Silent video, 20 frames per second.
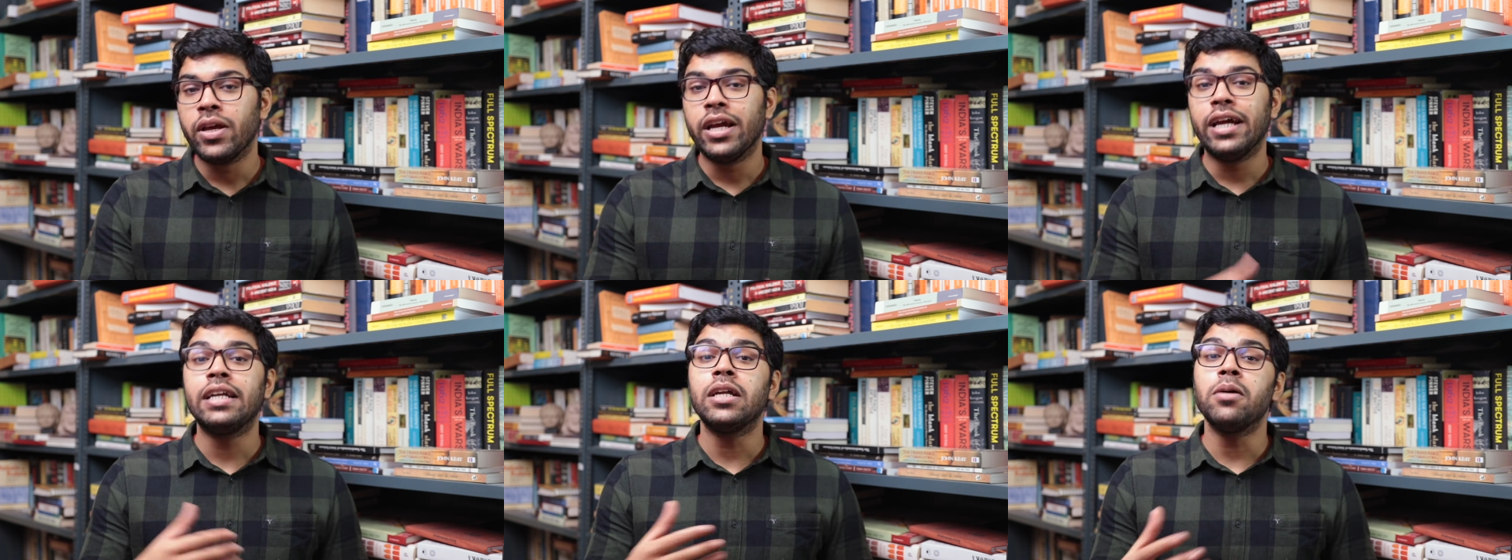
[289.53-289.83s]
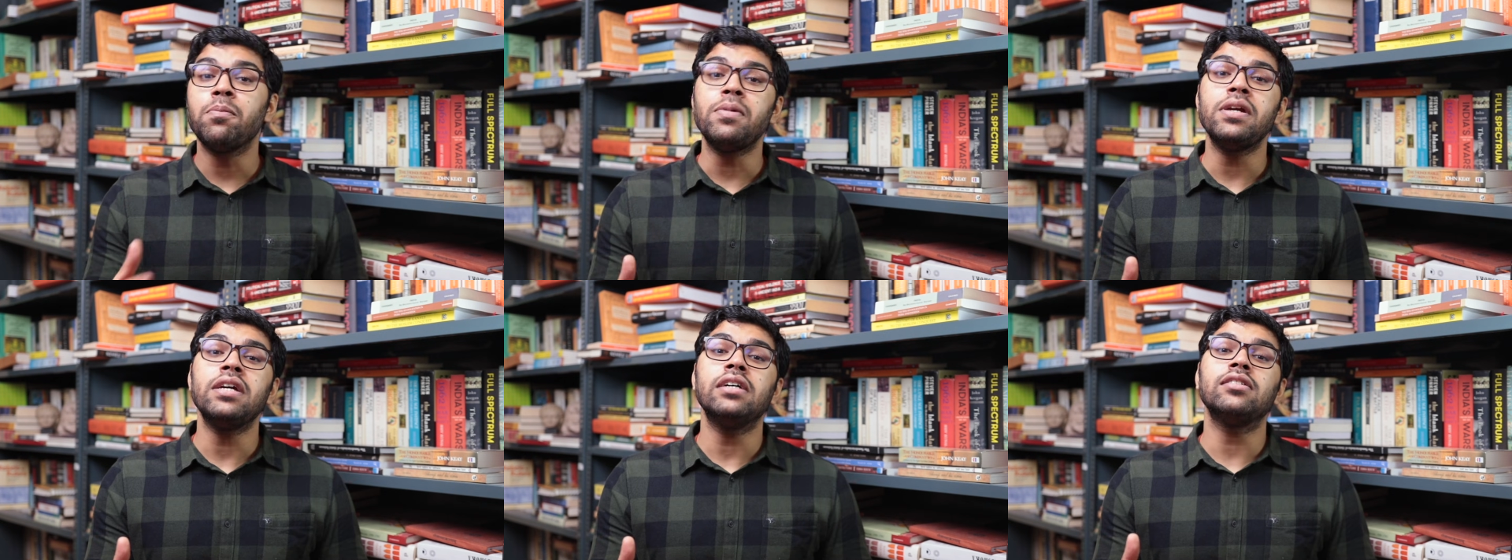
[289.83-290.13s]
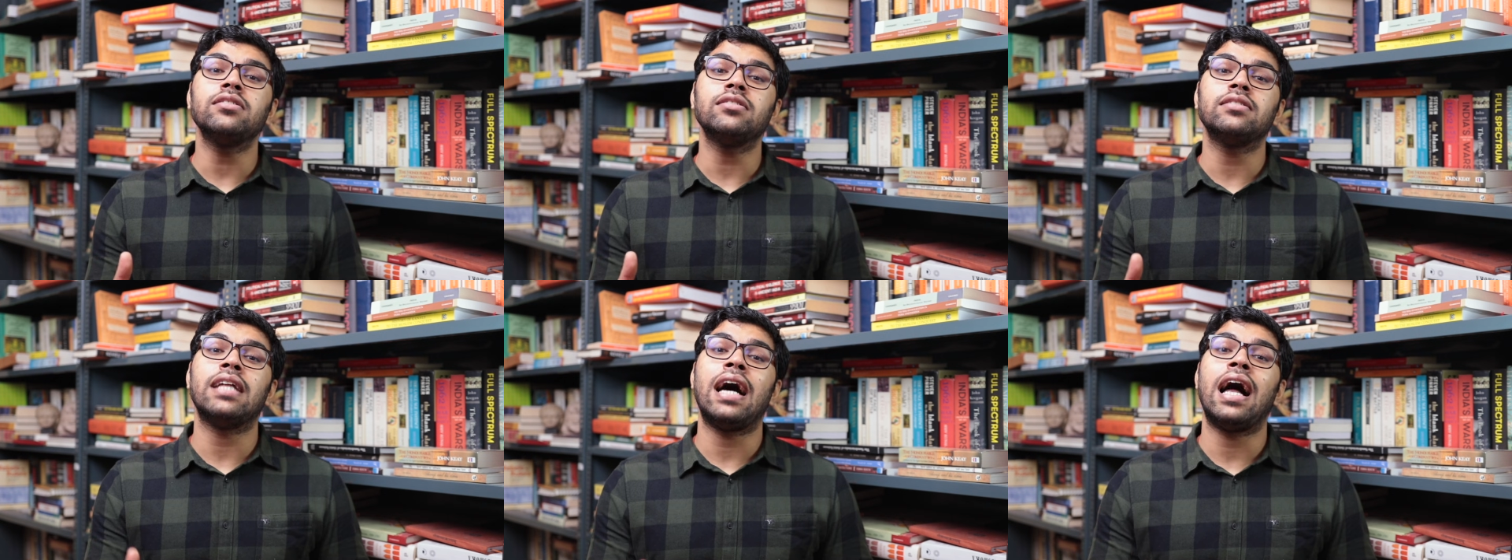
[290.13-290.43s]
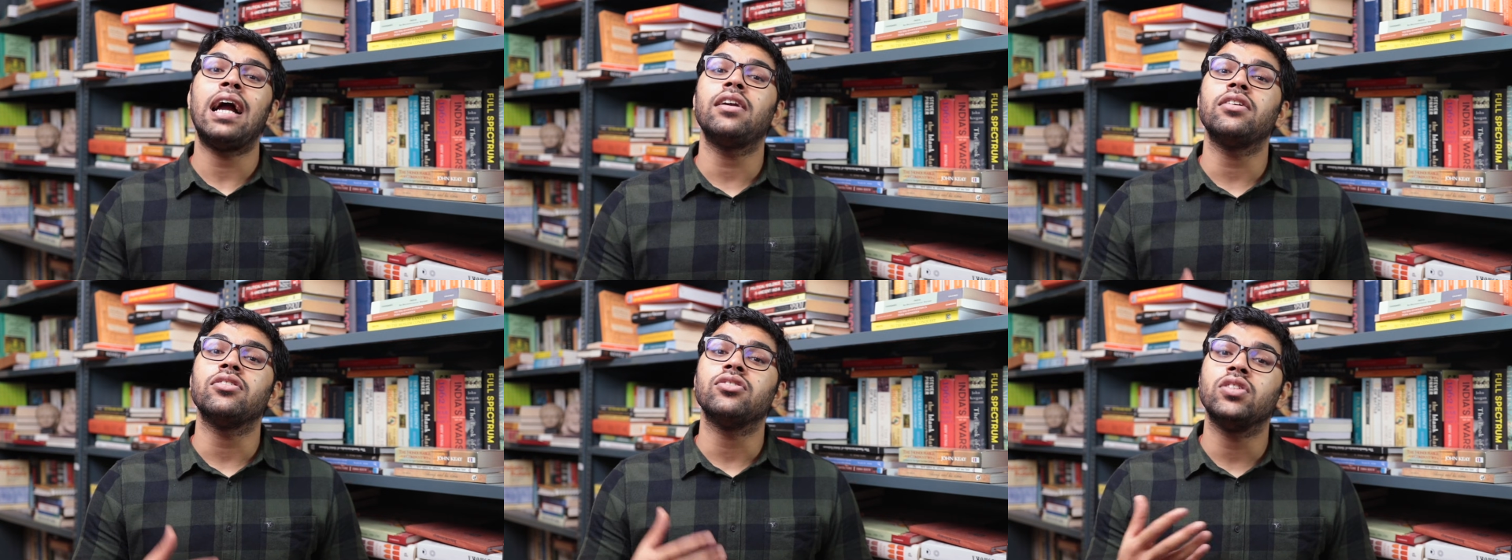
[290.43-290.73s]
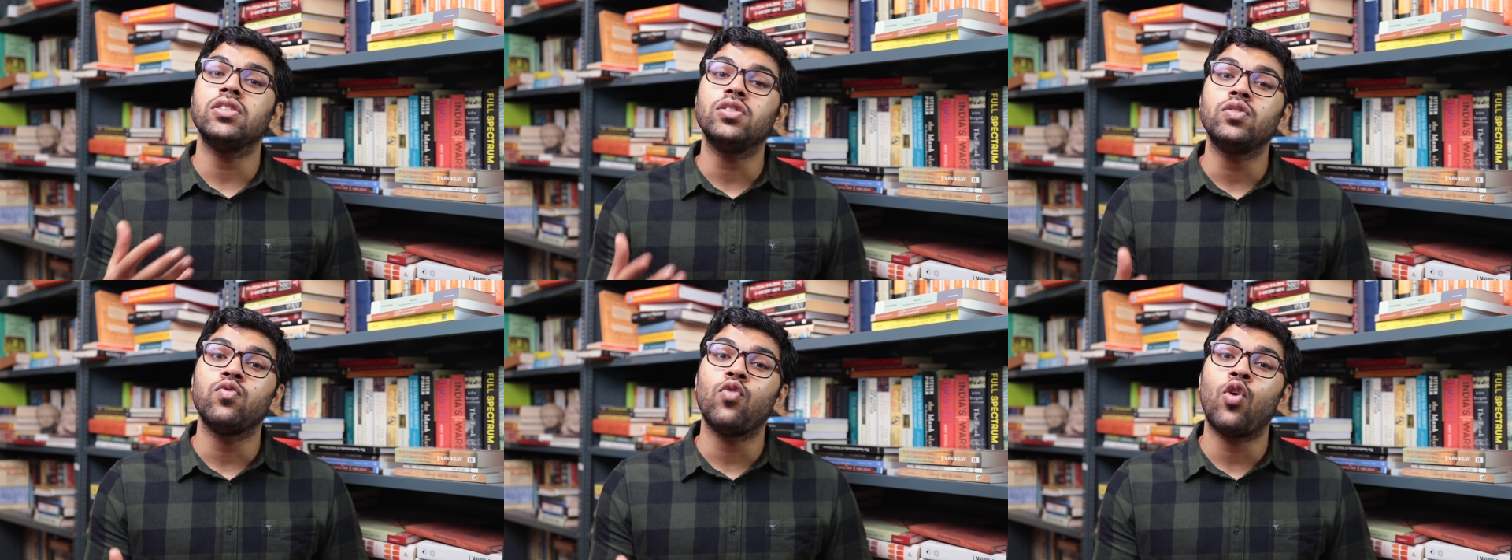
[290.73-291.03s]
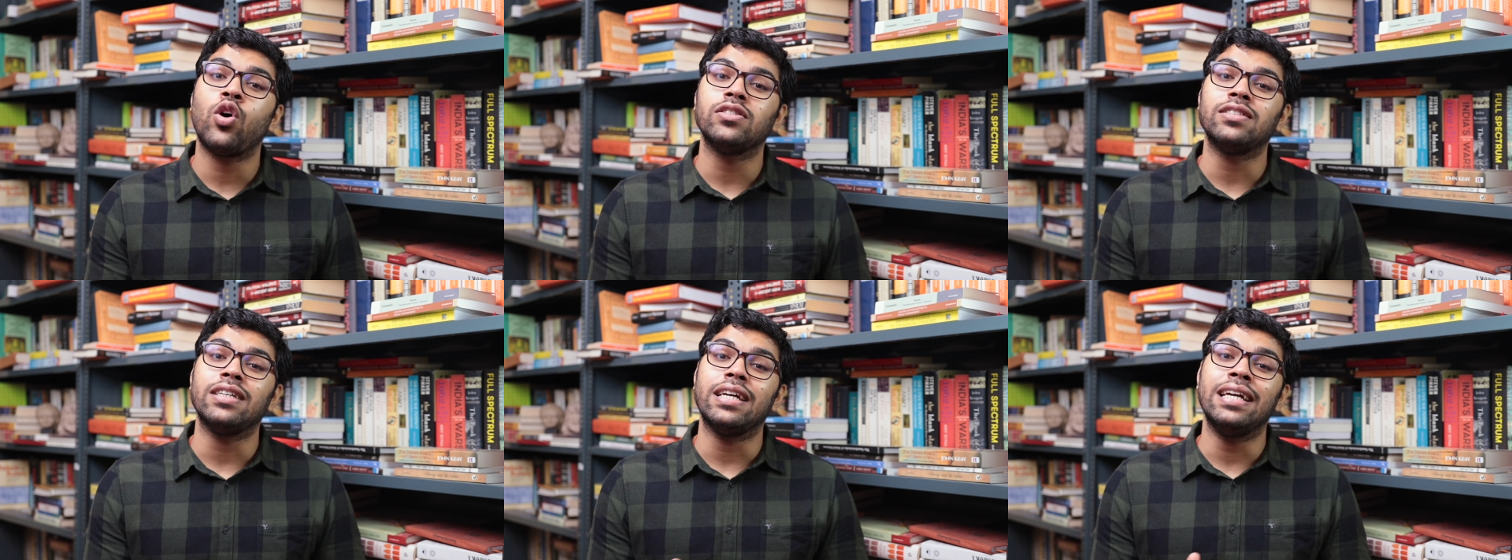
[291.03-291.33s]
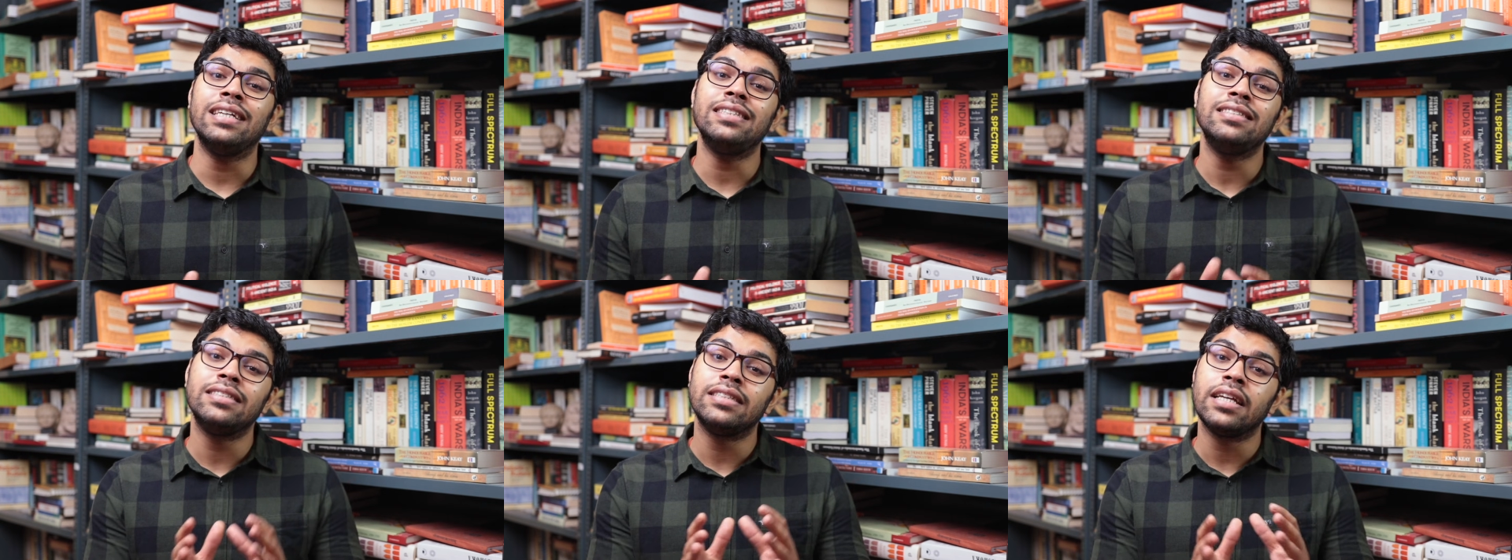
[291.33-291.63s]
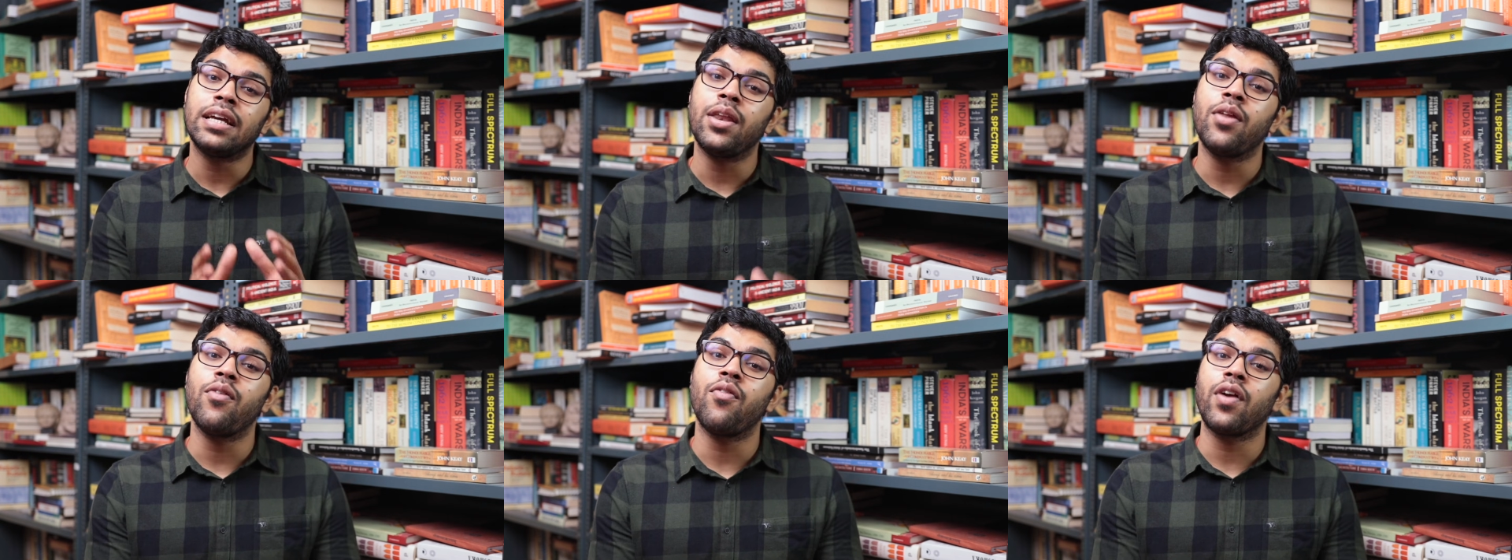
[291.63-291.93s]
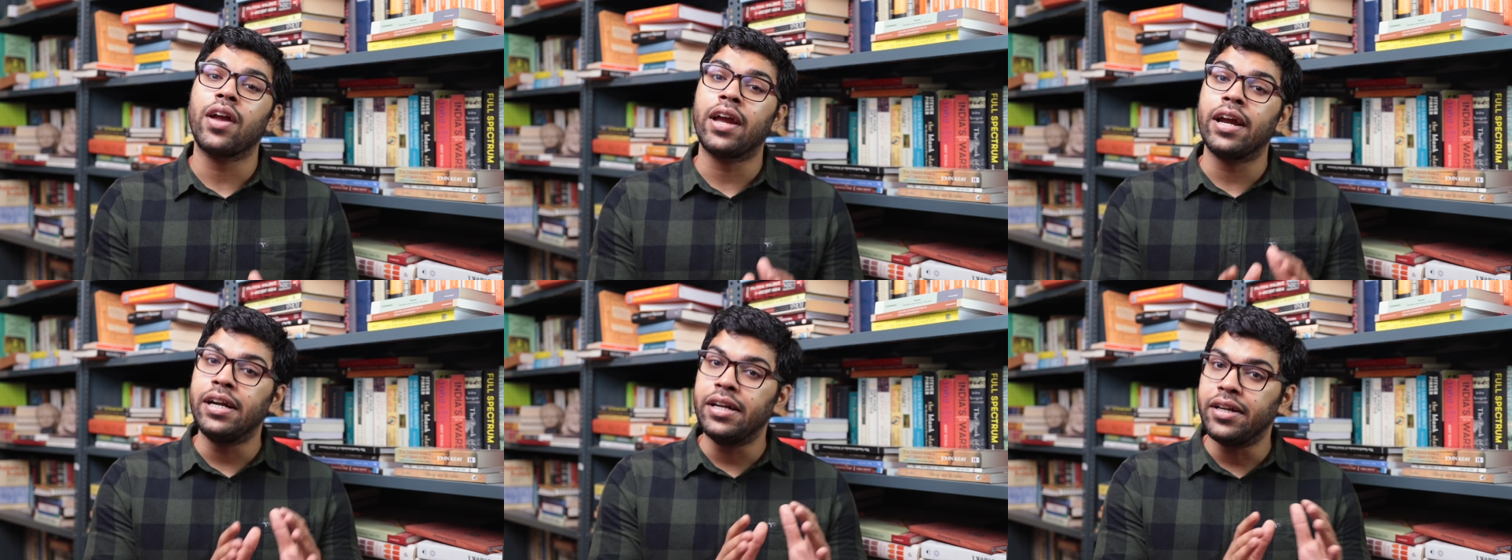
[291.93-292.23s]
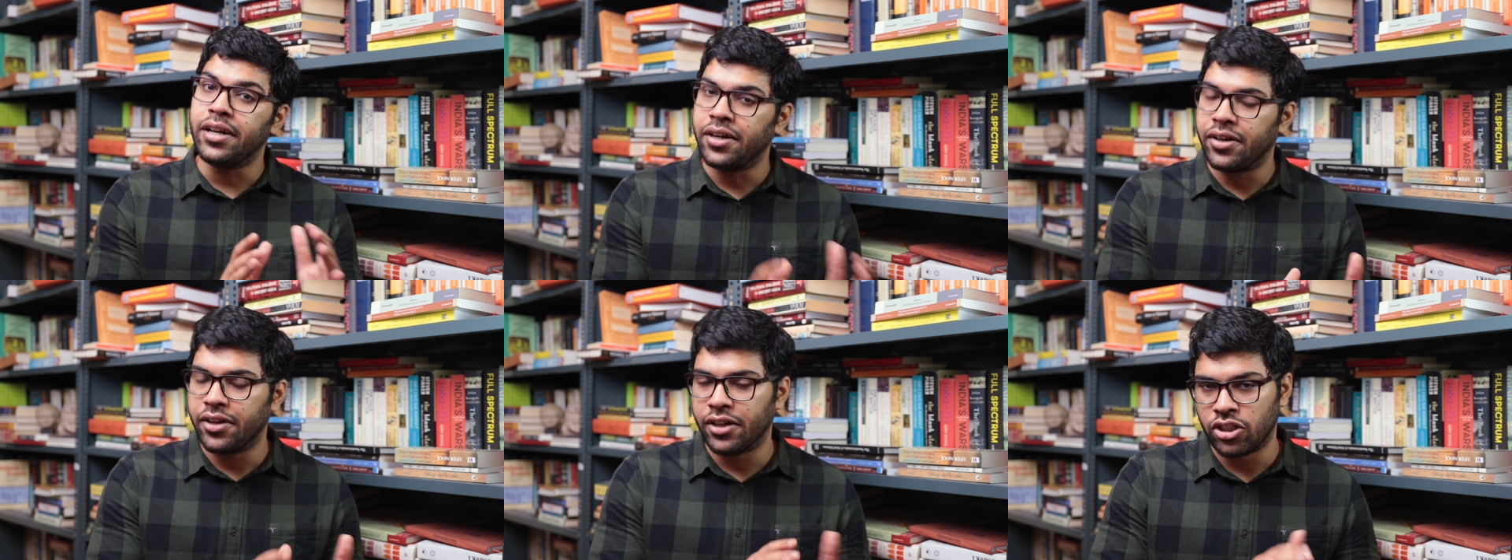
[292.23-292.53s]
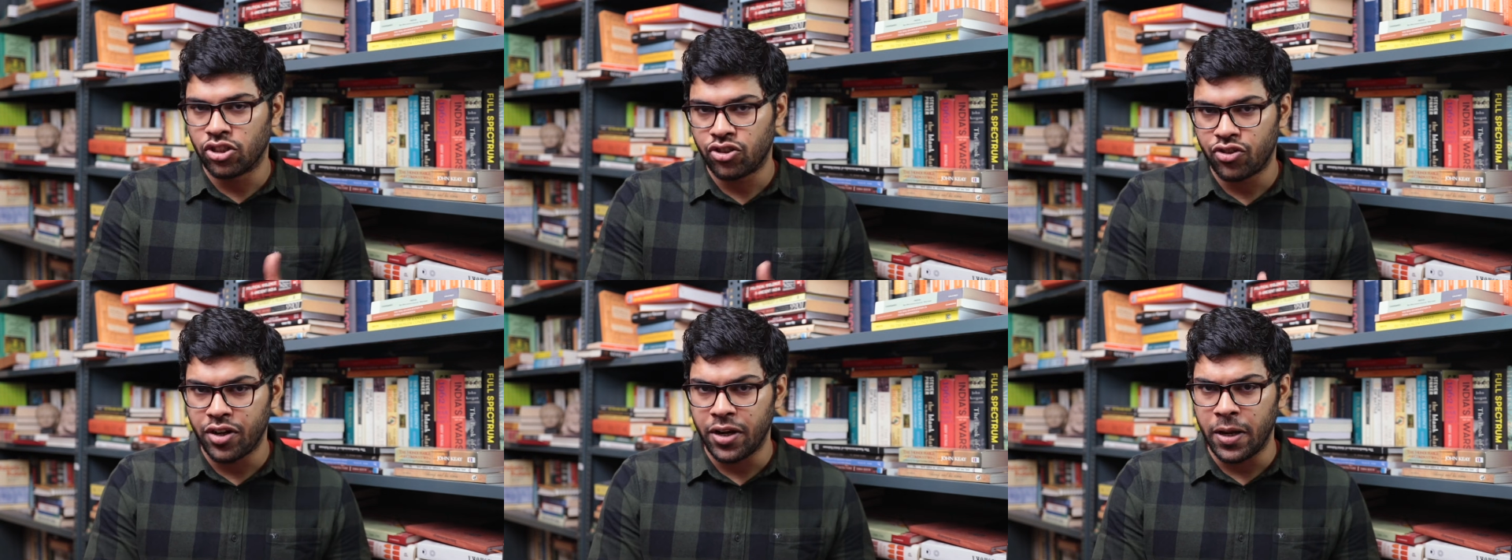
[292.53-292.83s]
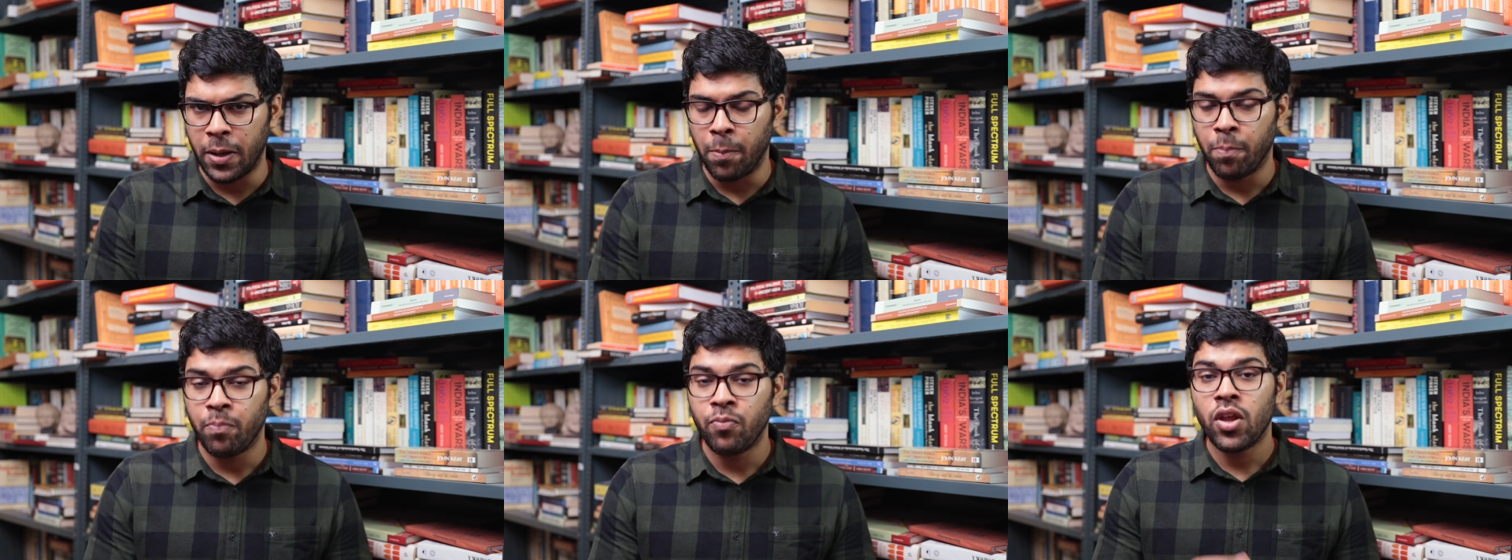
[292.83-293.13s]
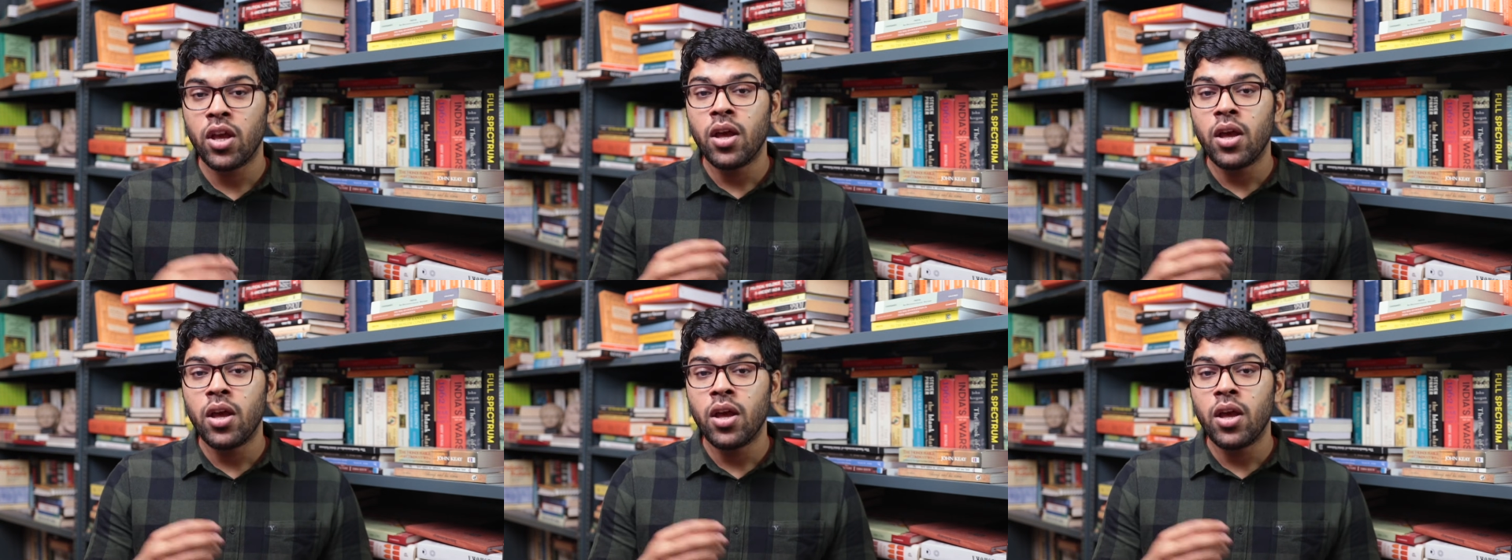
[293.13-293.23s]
it appears that this was a significant industry.